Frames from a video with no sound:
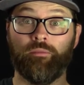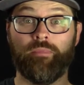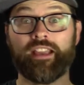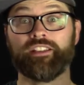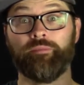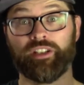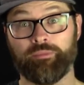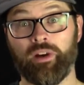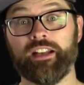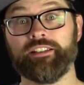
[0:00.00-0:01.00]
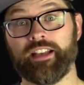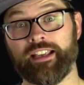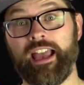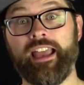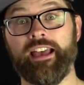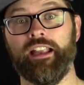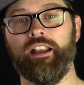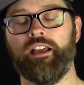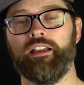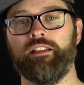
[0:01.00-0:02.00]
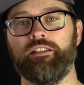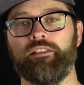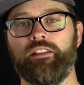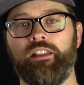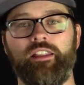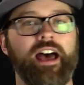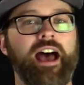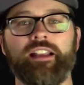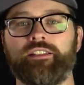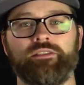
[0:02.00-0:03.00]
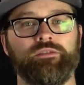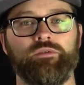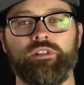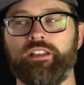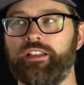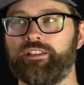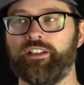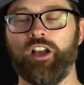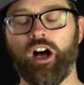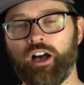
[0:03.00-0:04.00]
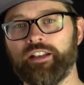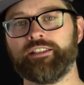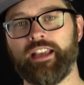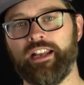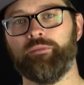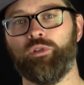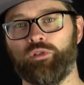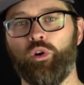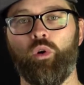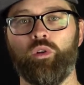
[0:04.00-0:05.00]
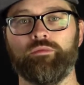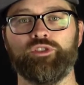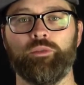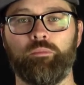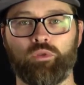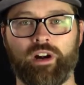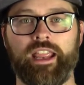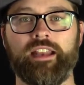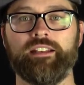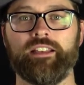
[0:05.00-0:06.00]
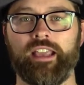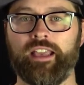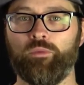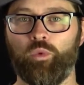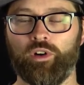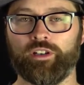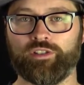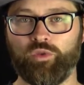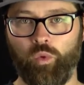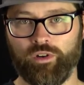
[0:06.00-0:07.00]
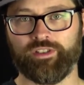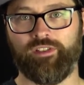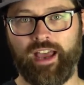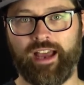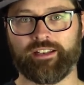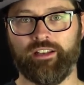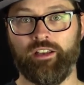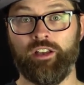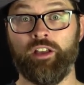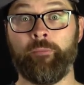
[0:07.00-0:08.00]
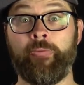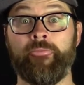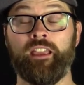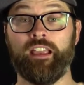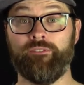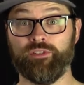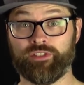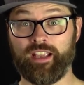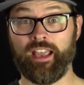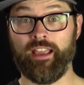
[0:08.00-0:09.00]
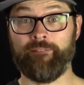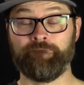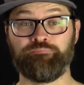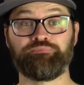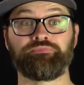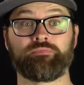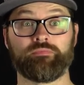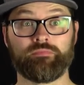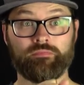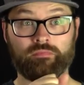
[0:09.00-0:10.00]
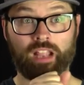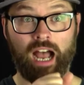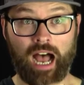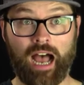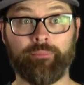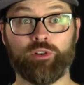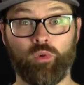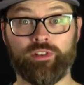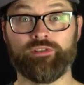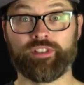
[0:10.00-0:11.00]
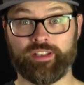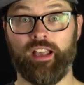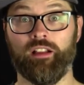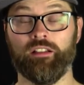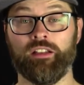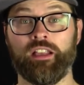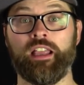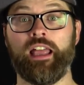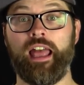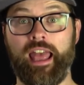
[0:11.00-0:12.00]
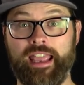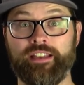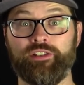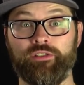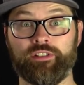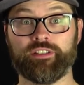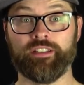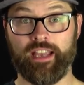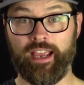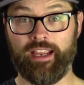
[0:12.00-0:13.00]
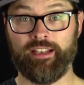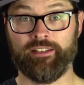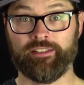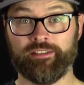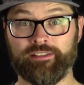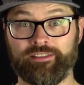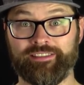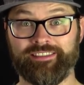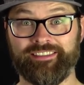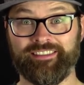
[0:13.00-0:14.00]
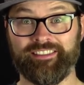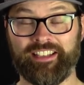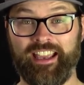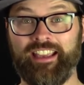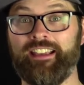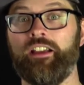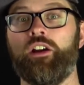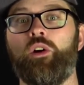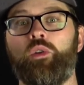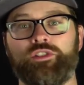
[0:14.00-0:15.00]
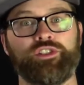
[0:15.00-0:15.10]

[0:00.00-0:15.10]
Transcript: make as much money as I can. That is an unattainable goal. Your brain can't work towards that. If you say, I'm going to sell 8 units a day, okay, or